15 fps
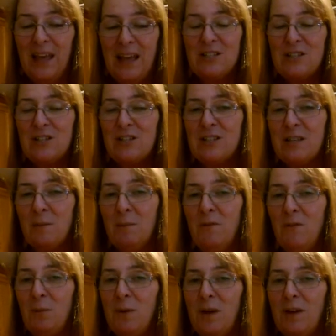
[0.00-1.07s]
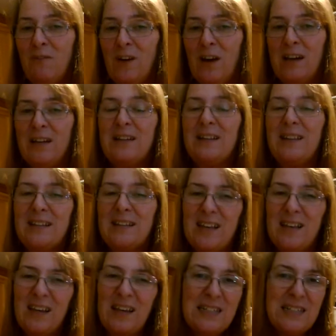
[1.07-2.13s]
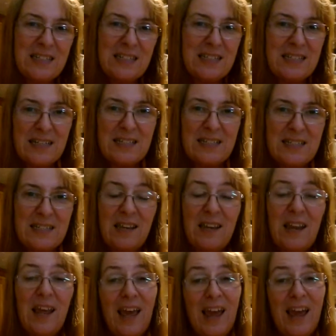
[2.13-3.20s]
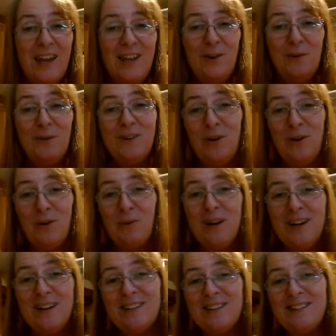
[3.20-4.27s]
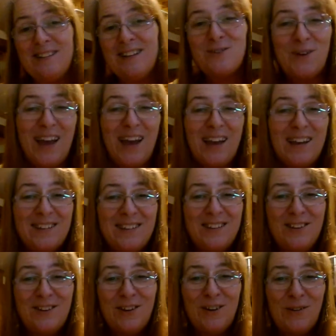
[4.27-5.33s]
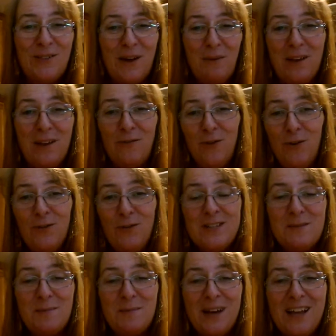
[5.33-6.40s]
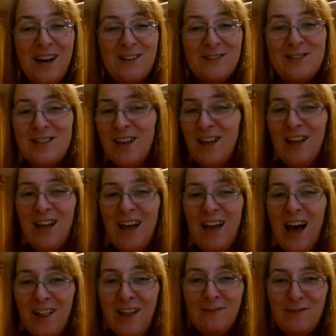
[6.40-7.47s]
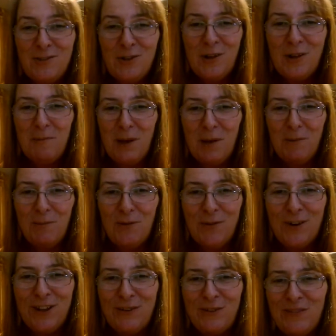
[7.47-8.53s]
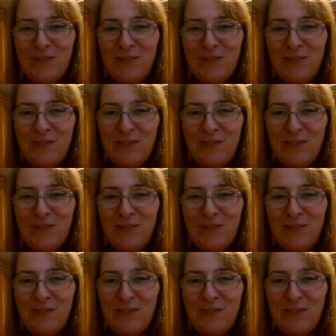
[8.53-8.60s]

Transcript: so some of you may find that's kind of disgusting and you know what that's okay you can go that way if you visit my house i'll have toilet paper for you